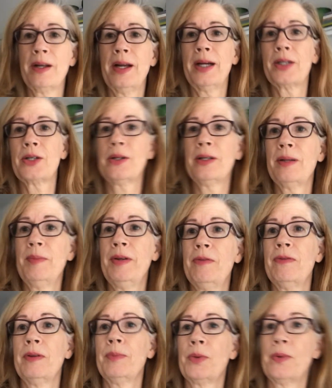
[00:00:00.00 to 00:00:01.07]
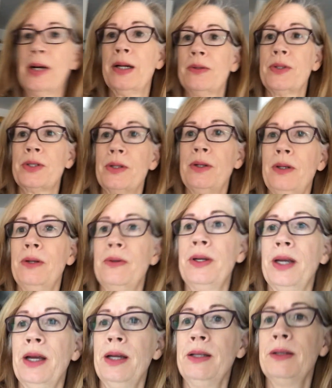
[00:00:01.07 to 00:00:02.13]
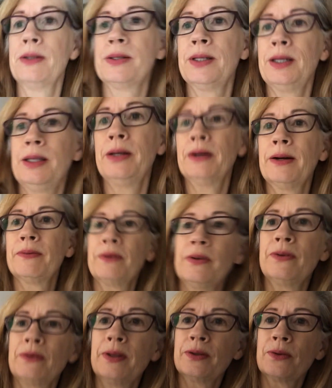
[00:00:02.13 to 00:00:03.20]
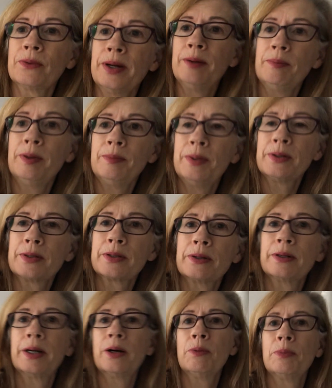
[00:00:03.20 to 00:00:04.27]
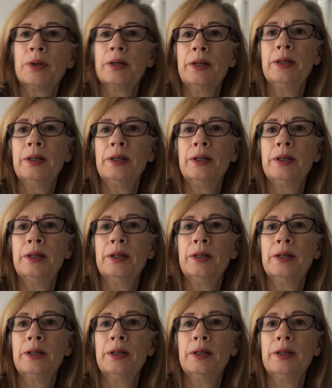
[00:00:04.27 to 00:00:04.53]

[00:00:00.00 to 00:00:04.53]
Actually, let me flip around so you can see the office this way. Maybe this will help.